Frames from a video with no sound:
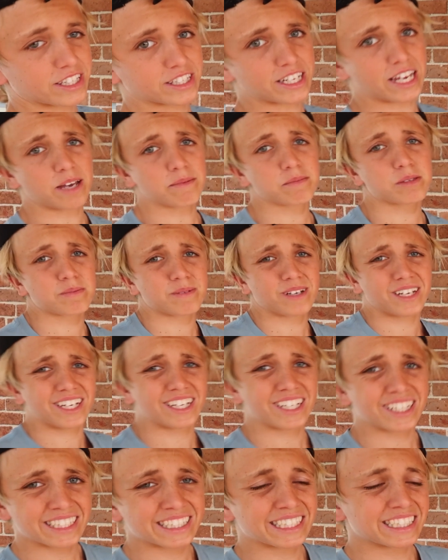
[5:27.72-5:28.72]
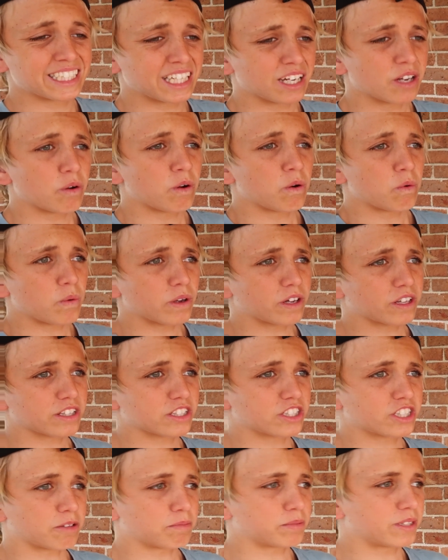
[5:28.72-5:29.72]
attempts, but we got the
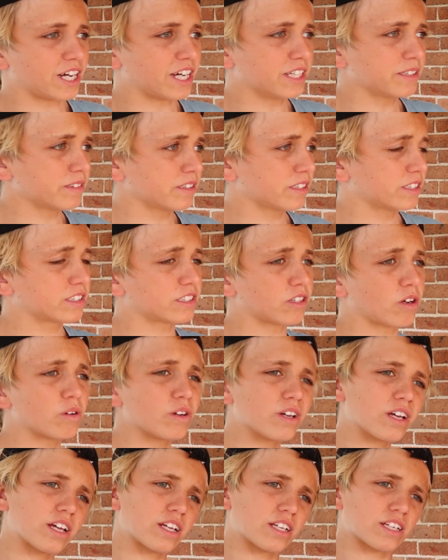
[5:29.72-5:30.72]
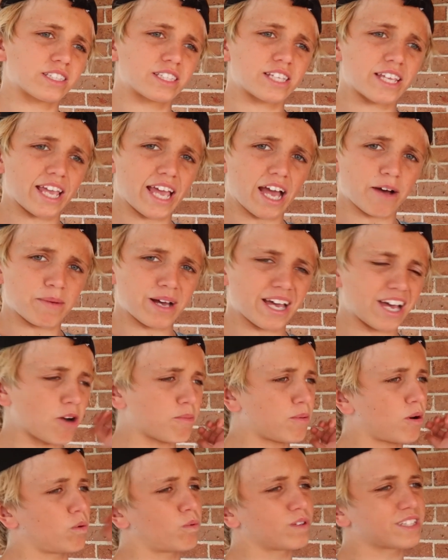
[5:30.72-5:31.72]
job done. So, see how my
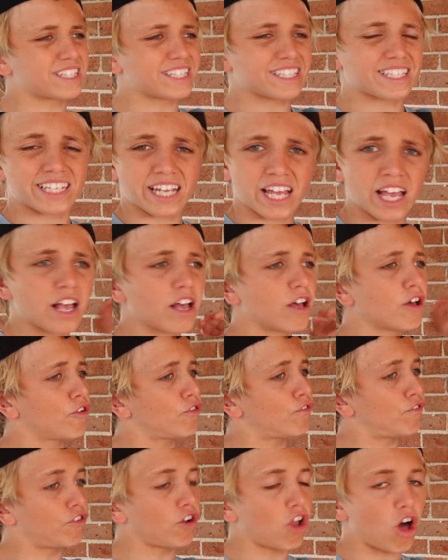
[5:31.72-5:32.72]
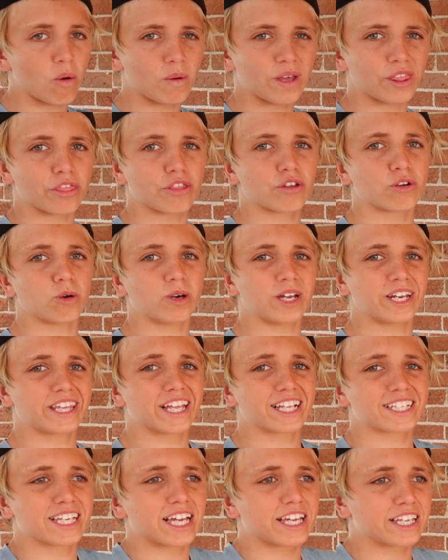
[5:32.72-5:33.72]
elbow was just flowing through it.
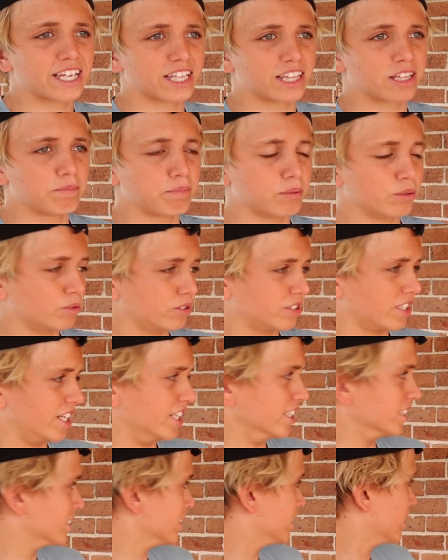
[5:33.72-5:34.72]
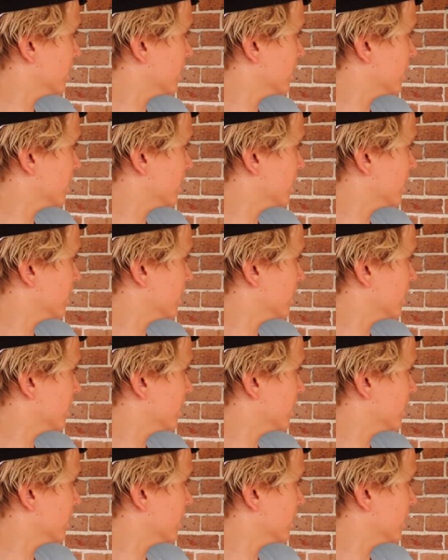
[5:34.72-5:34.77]
That's how you get the bullseyes.